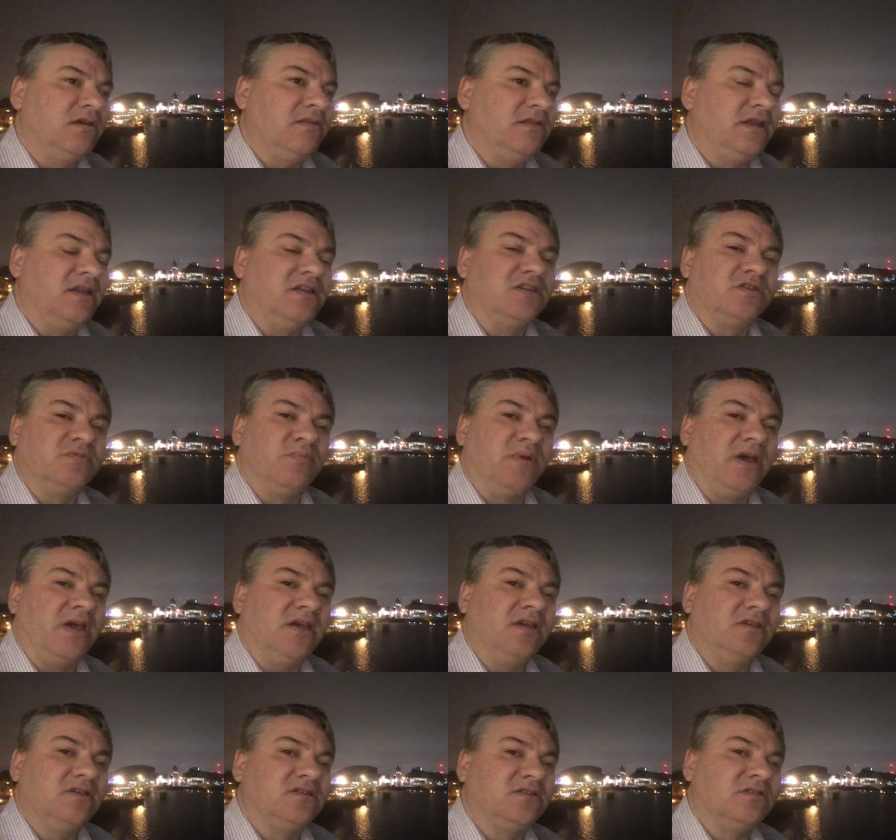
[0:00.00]
then a
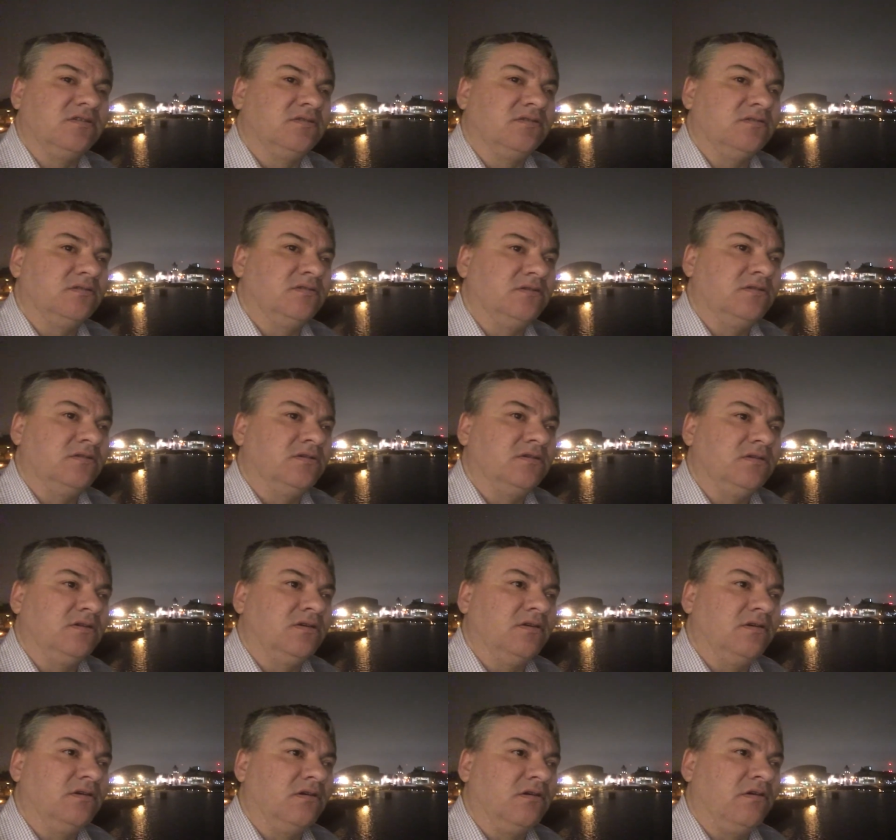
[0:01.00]
space,
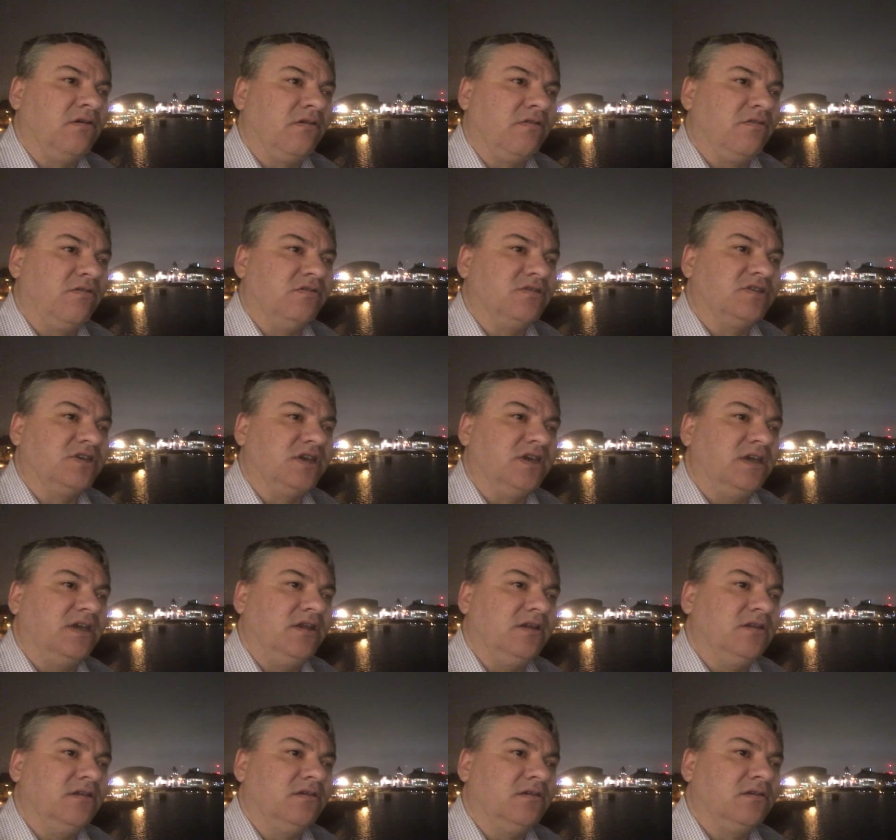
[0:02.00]

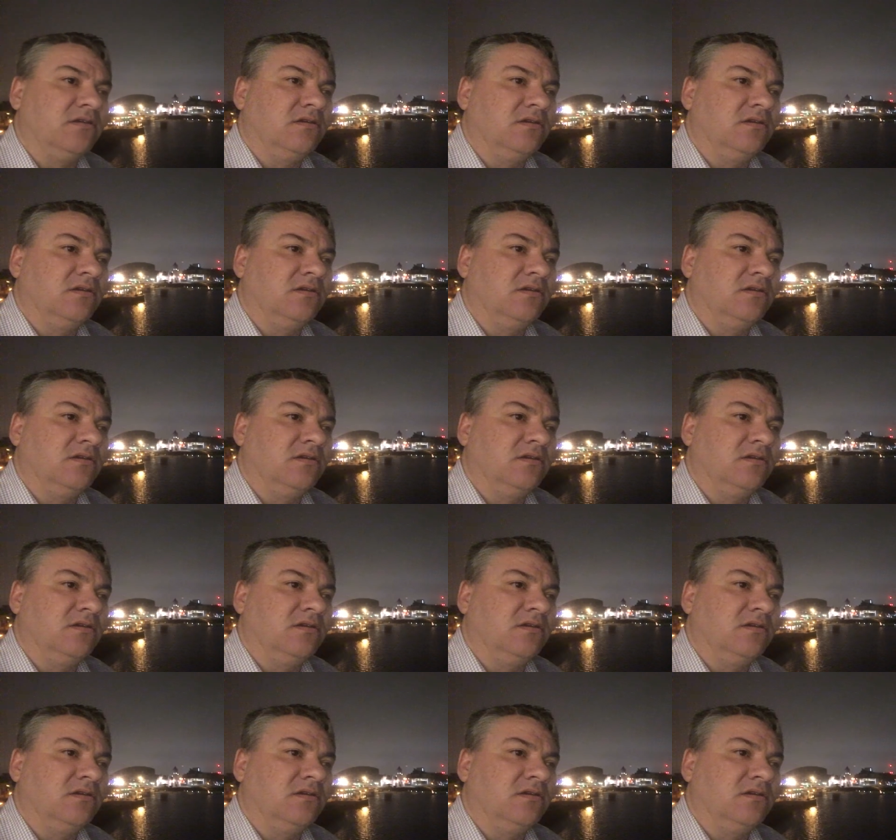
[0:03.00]
thirteen